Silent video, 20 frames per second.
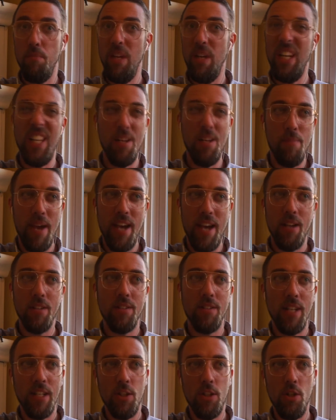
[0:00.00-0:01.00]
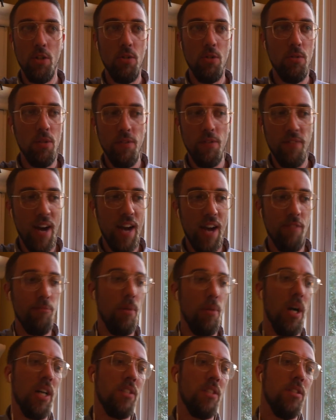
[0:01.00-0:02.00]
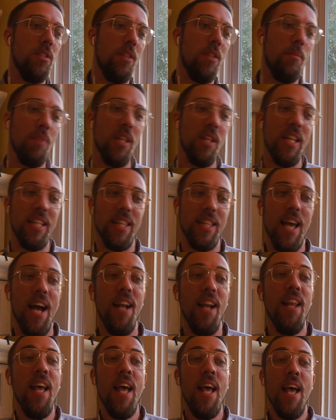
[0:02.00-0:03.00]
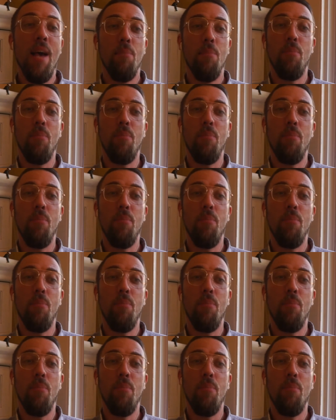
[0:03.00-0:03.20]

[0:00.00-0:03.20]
Media mail's like $2 to $5 or something like that.